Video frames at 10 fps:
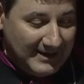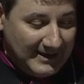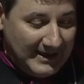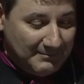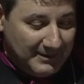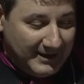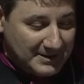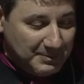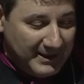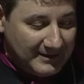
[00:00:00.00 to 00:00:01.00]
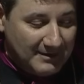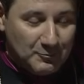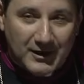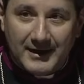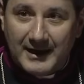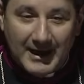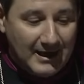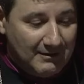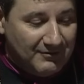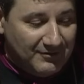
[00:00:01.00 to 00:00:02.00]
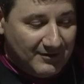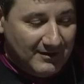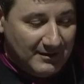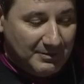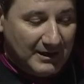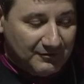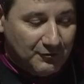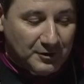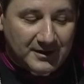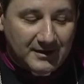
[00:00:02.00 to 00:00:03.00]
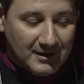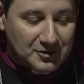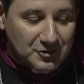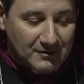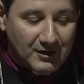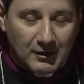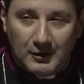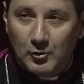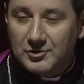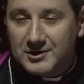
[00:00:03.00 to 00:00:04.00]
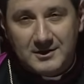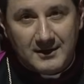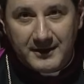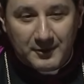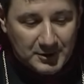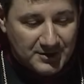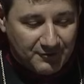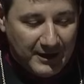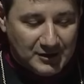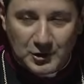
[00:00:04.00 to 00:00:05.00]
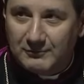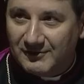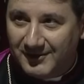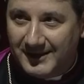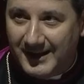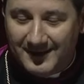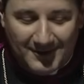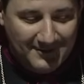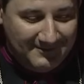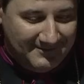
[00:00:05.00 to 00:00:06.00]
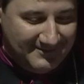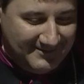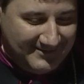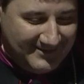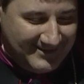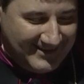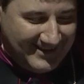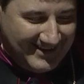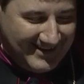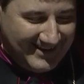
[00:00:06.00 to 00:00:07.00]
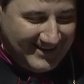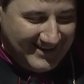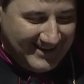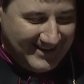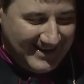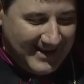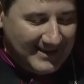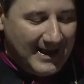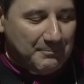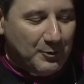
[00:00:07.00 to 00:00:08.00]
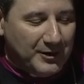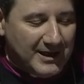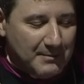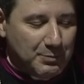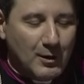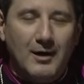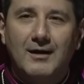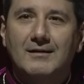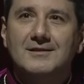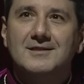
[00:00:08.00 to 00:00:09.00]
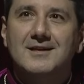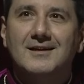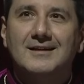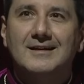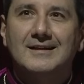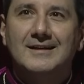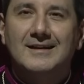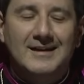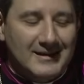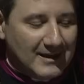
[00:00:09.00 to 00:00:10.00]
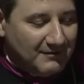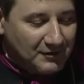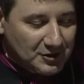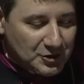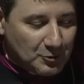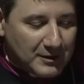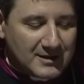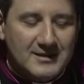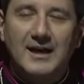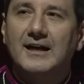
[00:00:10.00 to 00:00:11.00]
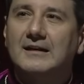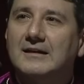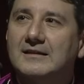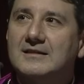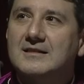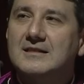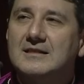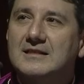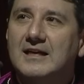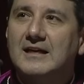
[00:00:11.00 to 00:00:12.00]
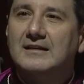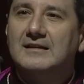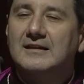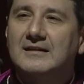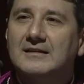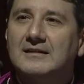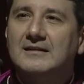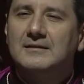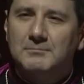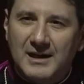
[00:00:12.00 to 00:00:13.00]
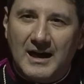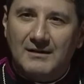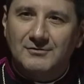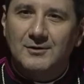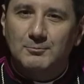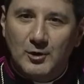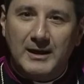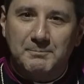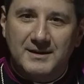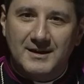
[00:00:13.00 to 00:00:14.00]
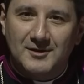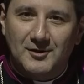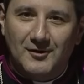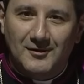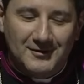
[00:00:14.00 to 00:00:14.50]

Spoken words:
I'm going to explain to him we're going to have about 1,400 of our closest and dearest friends over for dinner. At that point, he paused, and after a short silence, he said, Bravo, buon appetito.